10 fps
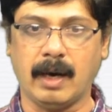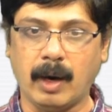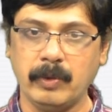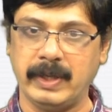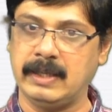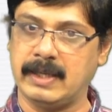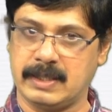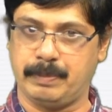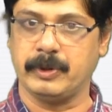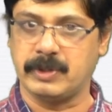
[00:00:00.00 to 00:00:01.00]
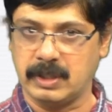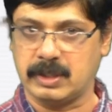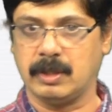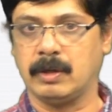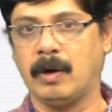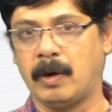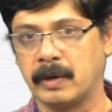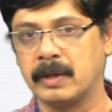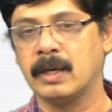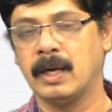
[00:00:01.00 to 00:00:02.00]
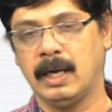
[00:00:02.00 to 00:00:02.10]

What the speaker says: how India's position on